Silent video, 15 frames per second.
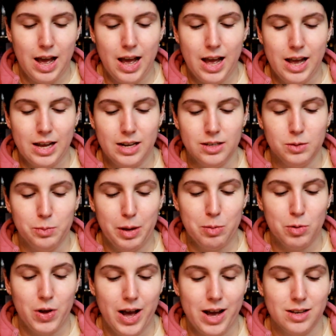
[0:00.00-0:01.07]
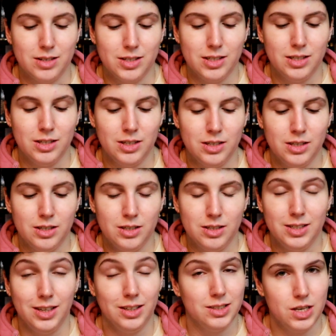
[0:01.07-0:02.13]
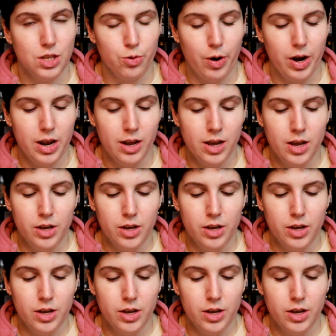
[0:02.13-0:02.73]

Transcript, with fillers: and Babel has 63.